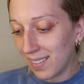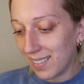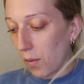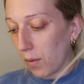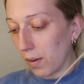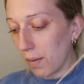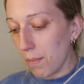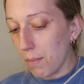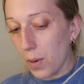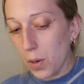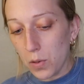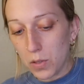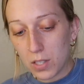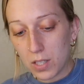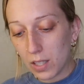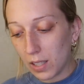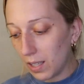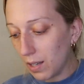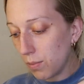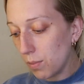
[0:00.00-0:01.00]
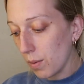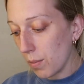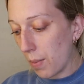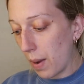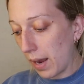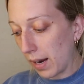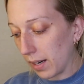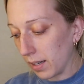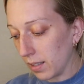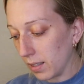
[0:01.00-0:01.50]
or emotionally
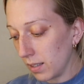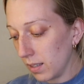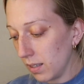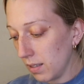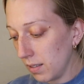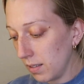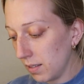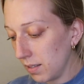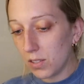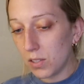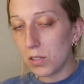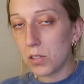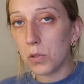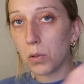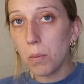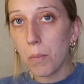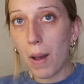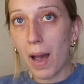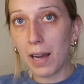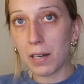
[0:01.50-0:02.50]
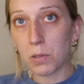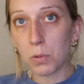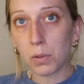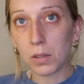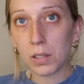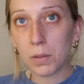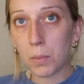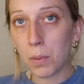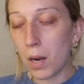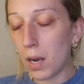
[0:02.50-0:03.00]
prepared to do a
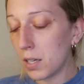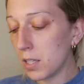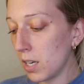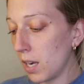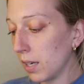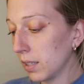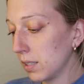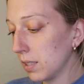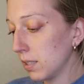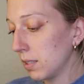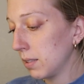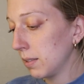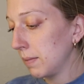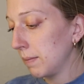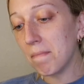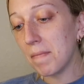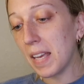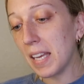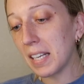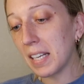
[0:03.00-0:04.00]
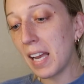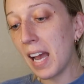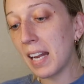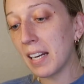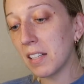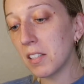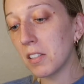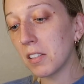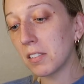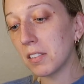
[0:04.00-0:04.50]
patchwork project. It kind
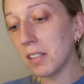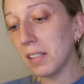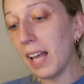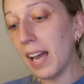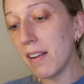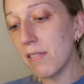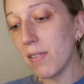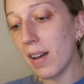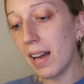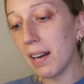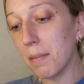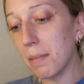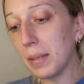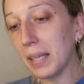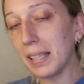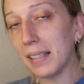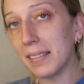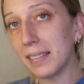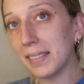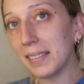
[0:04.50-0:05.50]
of took the life out of me.